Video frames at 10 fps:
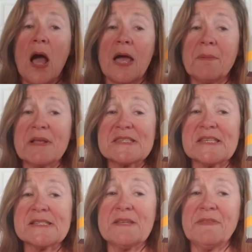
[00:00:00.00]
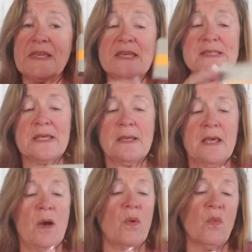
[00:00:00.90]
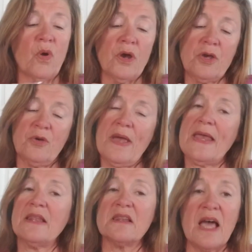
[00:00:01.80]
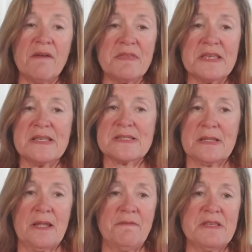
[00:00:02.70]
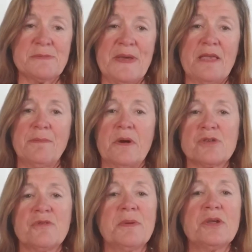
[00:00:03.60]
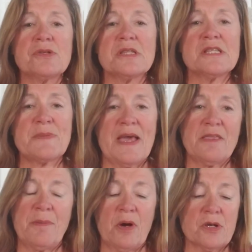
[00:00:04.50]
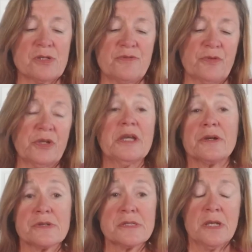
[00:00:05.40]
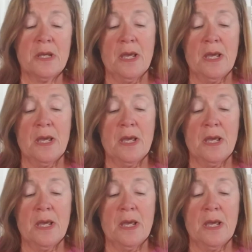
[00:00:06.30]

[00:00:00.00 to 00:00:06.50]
I bought six of these. Work great. Love these. Love these bath bars. We've been using these bath bars for years.